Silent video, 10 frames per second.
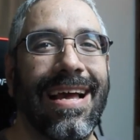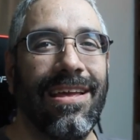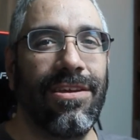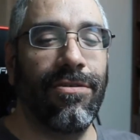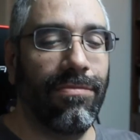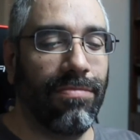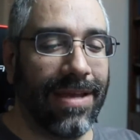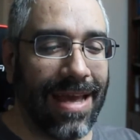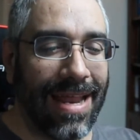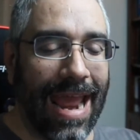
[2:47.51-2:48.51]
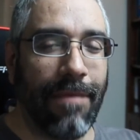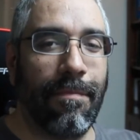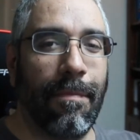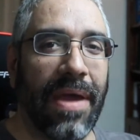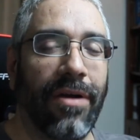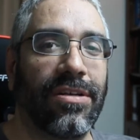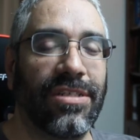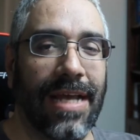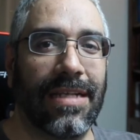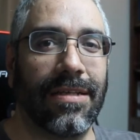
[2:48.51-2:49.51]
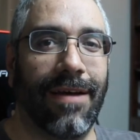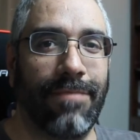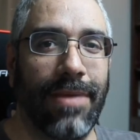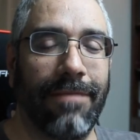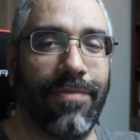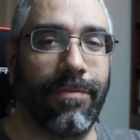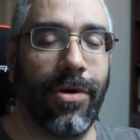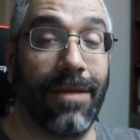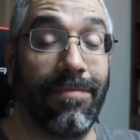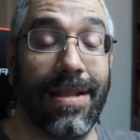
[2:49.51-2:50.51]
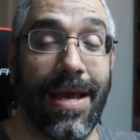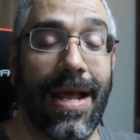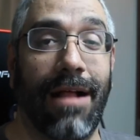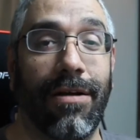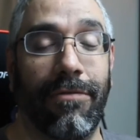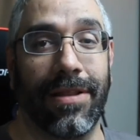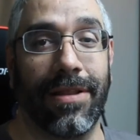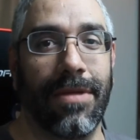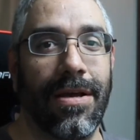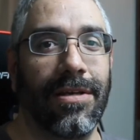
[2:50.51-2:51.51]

you get a better chance of being promoted by that algorithm.